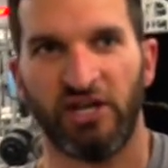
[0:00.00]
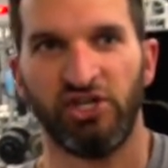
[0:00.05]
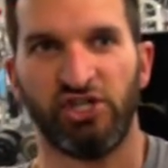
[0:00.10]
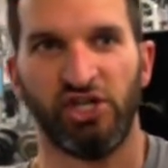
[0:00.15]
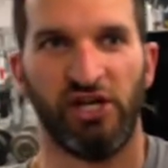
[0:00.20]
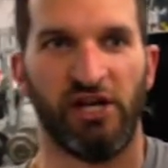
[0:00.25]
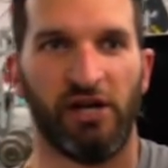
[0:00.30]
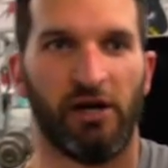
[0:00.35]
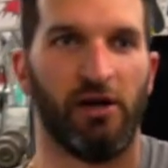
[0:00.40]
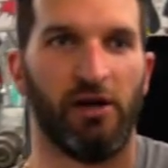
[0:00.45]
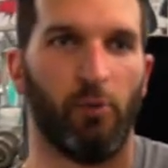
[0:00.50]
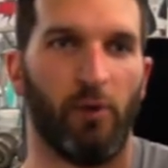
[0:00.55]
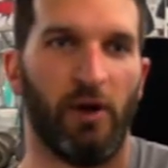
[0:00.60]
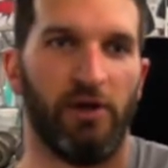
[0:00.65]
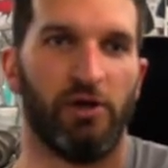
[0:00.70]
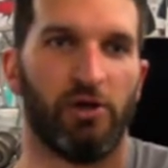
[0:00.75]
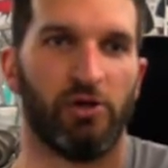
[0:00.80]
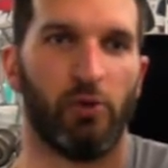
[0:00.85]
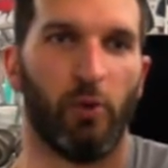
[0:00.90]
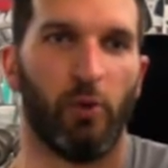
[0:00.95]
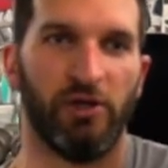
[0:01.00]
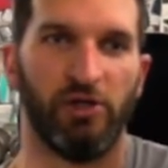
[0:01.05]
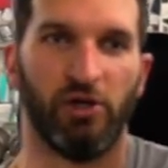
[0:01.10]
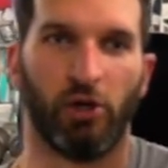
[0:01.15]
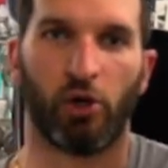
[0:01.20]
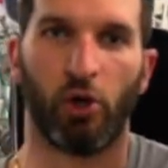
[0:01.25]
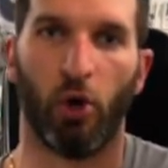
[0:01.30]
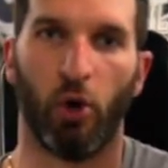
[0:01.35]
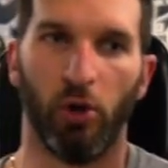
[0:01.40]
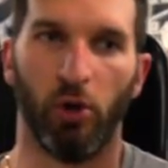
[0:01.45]
engineering what your
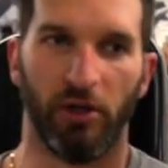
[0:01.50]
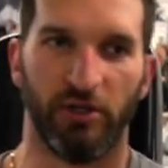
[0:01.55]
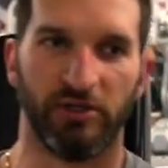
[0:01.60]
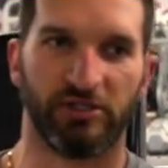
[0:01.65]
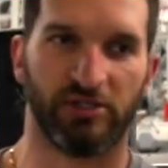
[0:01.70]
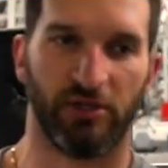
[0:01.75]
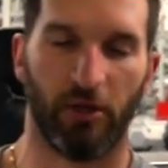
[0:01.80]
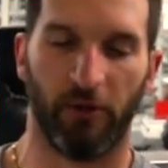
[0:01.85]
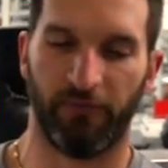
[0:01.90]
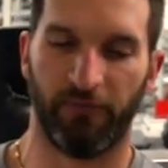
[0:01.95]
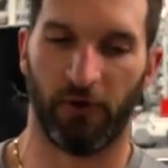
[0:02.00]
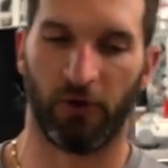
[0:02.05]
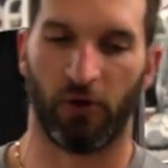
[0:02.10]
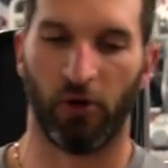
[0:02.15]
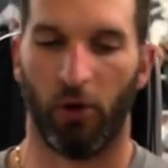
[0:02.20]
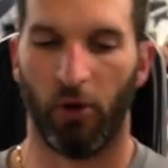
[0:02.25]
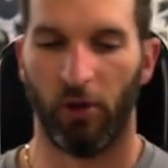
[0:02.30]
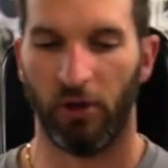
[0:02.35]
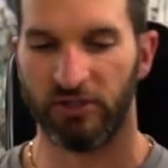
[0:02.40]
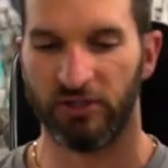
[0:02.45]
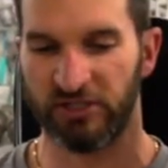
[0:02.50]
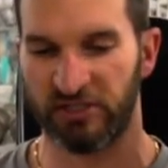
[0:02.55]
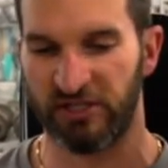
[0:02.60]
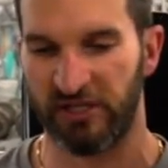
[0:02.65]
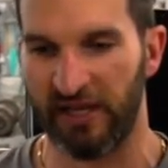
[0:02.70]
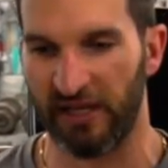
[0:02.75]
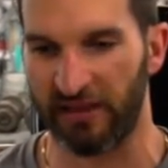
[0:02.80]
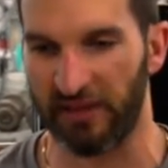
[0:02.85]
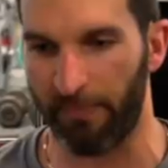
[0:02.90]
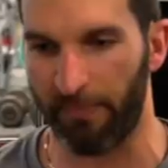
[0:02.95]
goal is. So if your goal is to
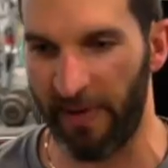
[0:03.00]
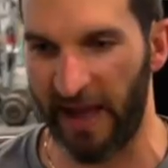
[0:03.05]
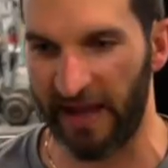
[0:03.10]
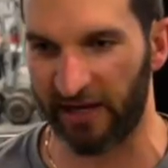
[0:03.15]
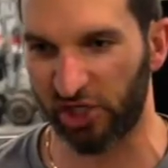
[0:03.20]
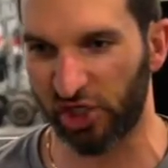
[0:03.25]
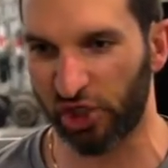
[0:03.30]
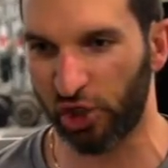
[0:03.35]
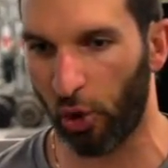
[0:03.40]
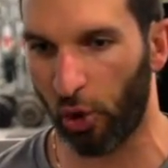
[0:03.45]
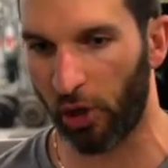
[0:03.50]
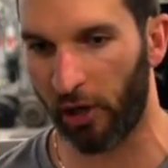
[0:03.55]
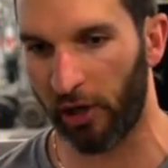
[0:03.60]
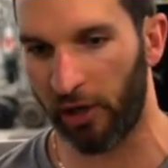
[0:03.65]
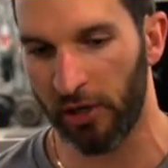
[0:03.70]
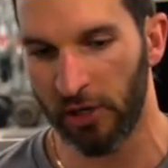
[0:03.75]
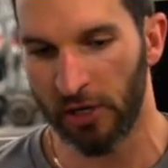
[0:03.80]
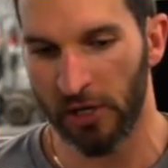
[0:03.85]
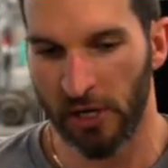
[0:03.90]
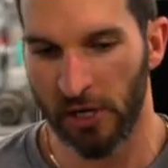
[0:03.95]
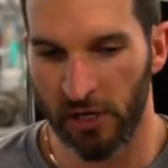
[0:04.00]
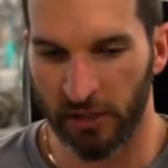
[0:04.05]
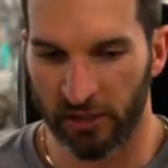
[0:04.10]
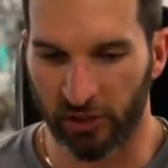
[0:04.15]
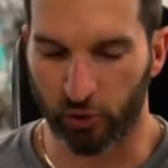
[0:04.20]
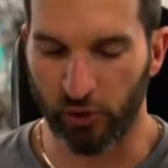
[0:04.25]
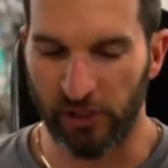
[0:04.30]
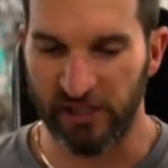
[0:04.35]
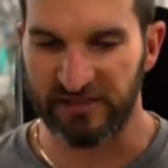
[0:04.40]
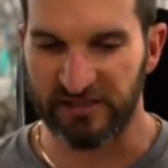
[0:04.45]
get the pecs short,
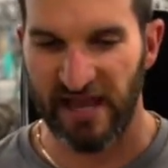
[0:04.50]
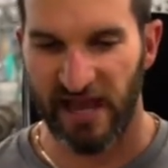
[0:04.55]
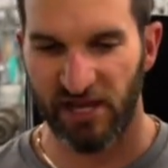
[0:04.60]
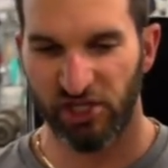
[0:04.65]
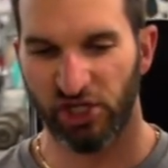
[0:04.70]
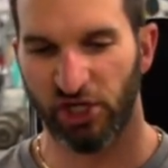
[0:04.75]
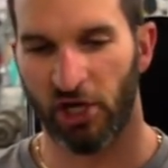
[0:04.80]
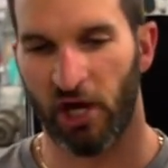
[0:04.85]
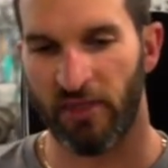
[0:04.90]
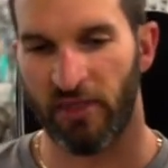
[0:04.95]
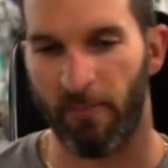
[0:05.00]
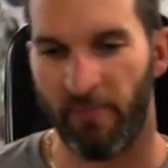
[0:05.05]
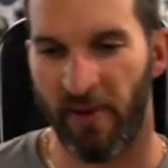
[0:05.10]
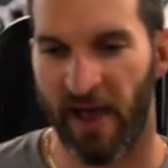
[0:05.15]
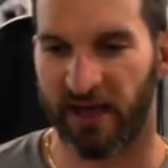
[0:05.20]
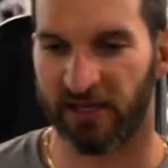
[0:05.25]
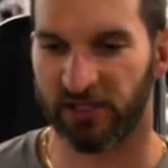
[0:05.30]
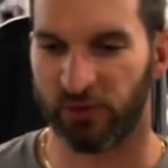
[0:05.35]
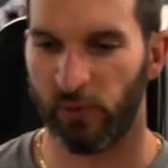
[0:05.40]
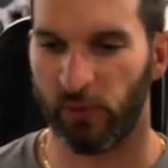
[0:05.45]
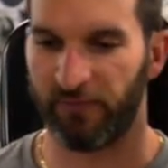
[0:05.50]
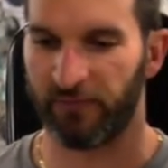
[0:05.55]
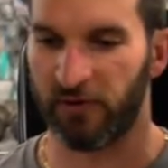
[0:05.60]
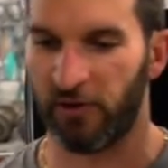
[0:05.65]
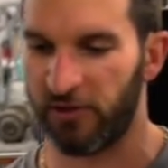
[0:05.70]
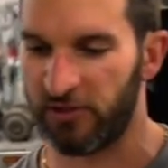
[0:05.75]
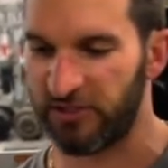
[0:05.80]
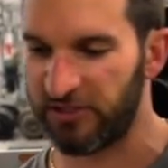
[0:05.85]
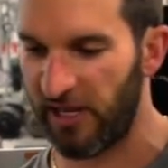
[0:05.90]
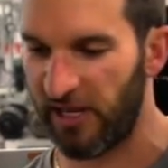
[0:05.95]
create tension on the pecs, we have to
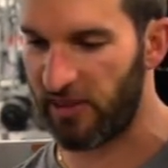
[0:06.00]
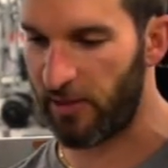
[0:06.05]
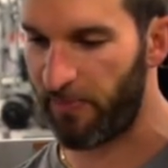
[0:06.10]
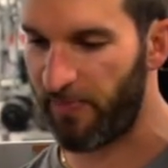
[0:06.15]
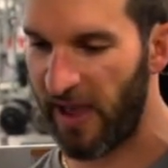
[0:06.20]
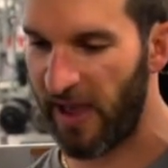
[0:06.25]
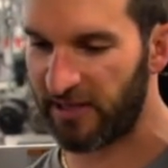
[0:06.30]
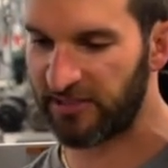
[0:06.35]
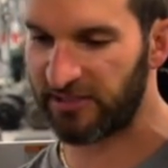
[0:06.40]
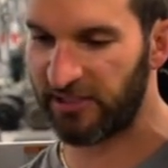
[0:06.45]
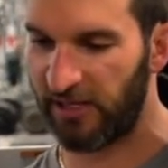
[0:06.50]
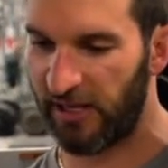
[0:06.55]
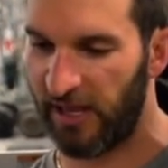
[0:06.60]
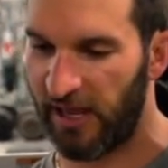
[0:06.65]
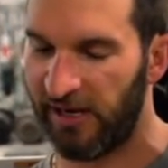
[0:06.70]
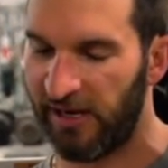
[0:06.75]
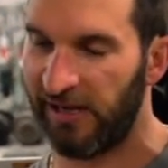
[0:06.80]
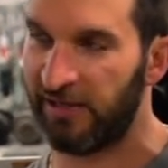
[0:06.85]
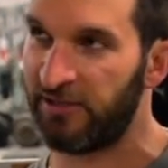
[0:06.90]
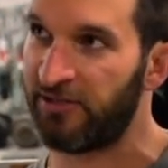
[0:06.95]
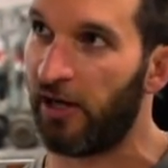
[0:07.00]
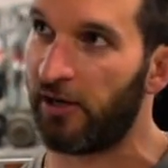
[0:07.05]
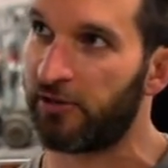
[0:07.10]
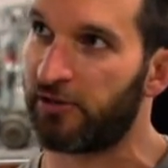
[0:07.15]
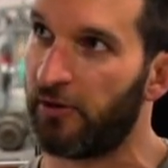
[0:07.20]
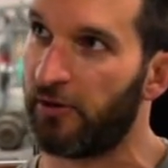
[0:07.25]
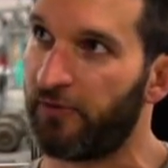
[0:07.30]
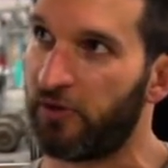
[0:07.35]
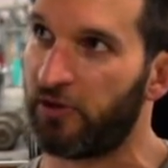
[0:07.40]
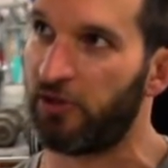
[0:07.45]
understand the pecs and
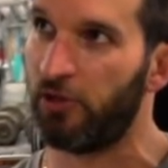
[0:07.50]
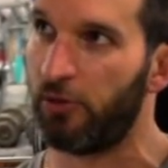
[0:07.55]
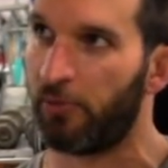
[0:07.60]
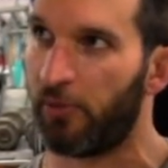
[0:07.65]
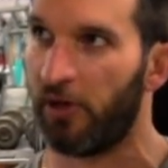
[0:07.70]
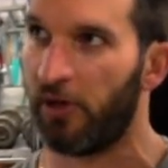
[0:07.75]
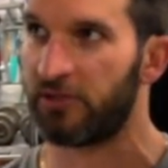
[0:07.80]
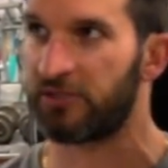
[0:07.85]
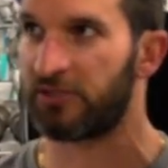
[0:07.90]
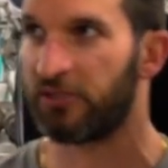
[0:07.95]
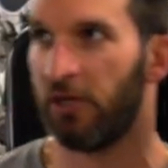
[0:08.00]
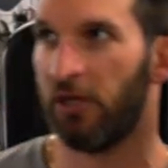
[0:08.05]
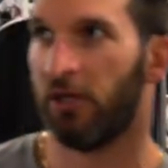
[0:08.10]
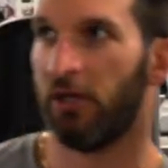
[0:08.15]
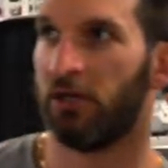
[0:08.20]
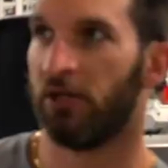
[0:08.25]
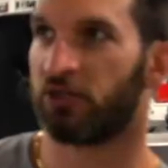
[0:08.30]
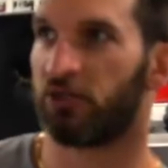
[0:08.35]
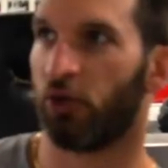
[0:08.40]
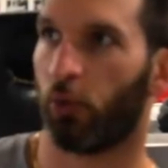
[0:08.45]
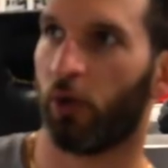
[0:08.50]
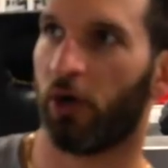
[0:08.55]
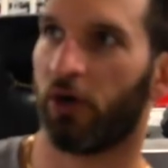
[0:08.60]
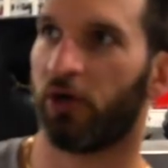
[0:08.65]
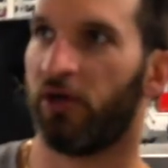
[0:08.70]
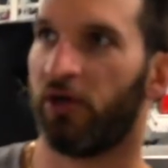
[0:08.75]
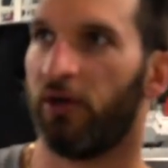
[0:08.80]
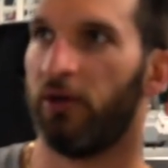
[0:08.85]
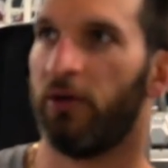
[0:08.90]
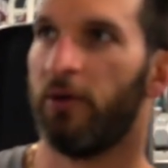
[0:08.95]
adductor of the humerus. So where
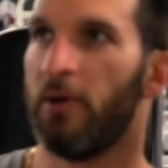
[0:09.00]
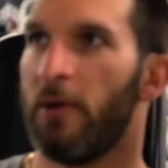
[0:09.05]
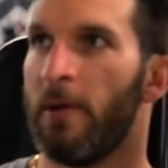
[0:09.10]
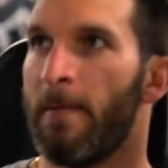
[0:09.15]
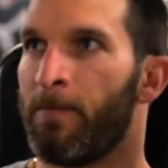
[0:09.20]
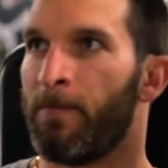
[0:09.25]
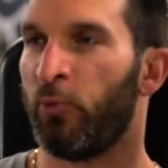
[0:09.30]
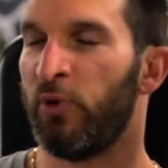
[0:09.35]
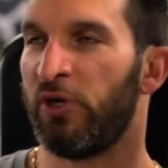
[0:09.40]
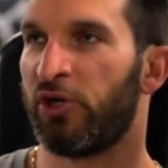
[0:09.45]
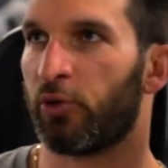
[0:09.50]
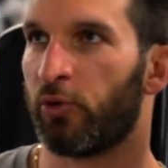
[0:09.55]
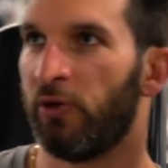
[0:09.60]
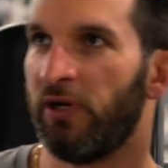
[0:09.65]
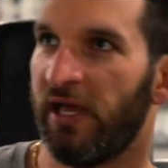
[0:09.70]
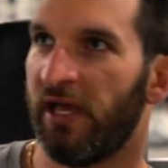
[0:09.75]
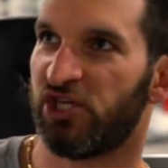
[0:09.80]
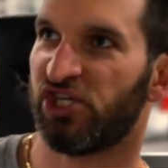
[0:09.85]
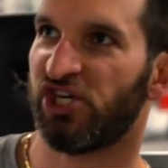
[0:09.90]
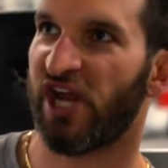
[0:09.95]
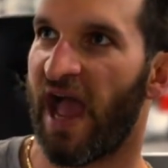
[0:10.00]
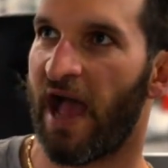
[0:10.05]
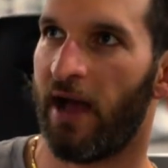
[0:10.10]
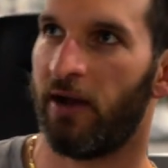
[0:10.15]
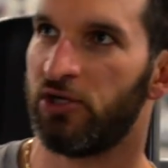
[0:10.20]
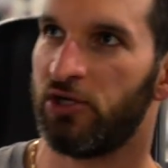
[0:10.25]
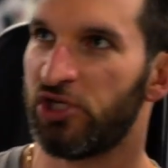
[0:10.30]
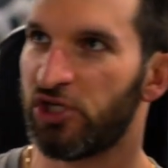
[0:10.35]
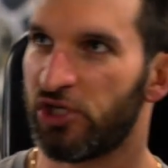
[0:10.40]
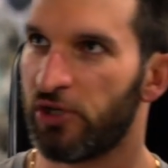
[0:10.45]
can we create
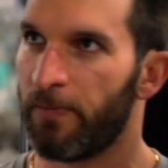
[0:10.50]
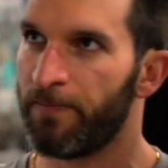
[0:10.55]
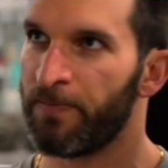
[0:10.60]
challenge